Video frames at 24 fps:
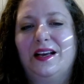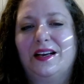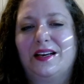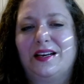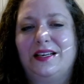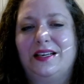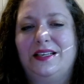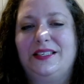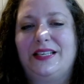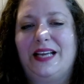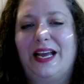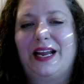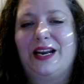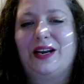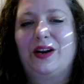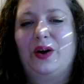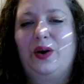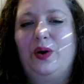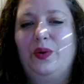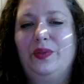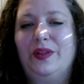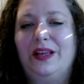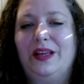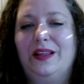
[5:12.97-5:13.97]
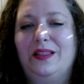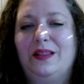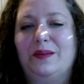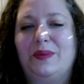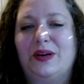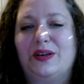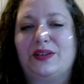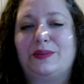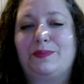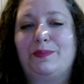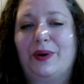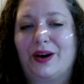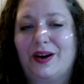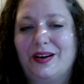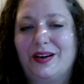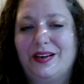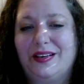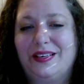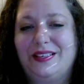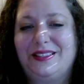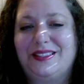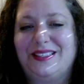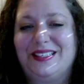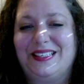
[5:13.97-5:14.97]
contained only the most
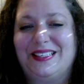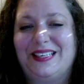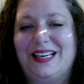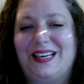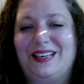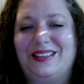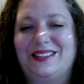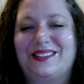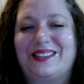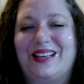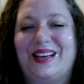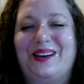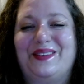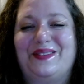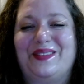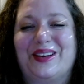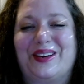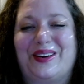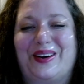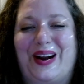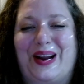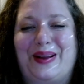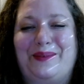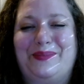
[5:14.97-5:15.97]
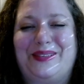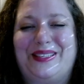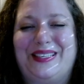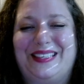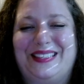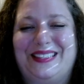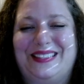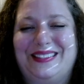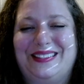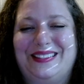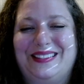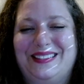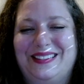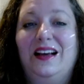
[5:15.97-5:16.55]
pertinent details of the crime scene.